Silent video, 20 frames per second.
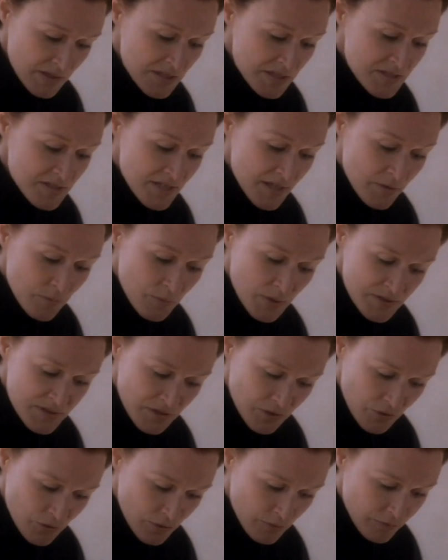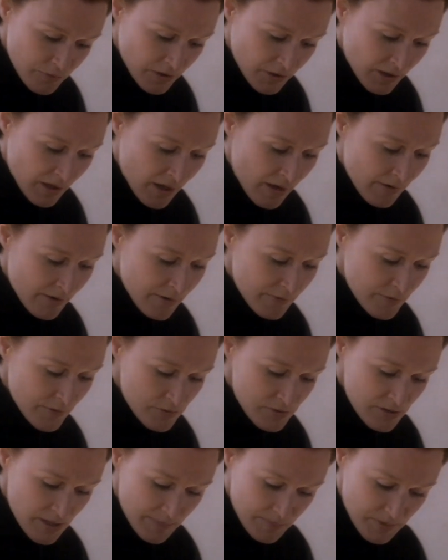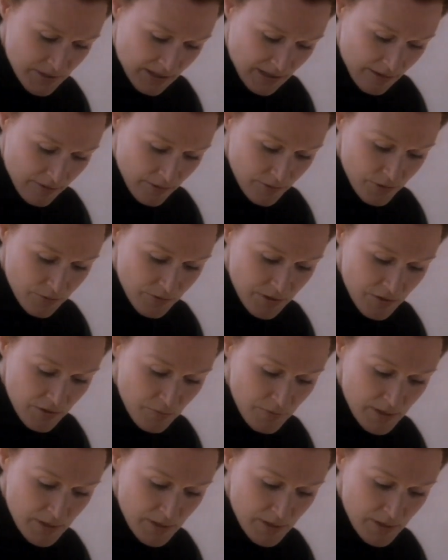He said it wasn't good for Clara if you slept together during